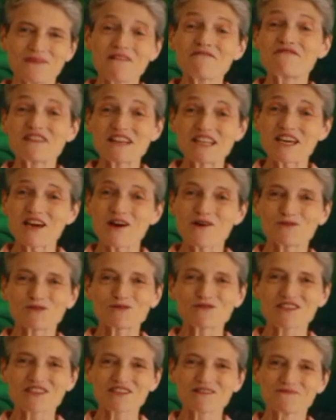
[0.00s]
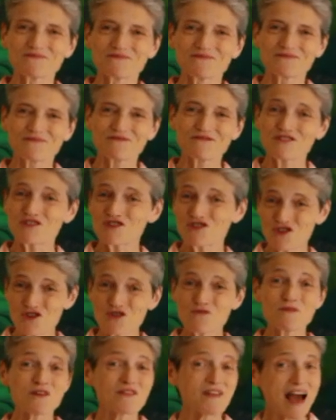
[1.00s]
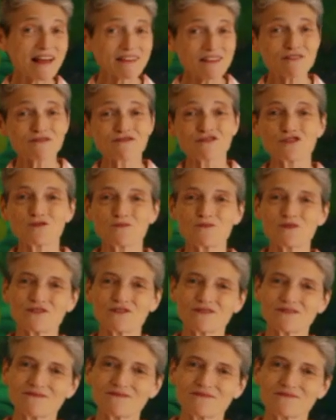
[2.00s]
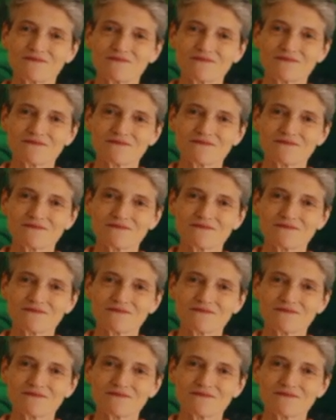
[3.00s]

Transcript: videos for the new moon and the full moon,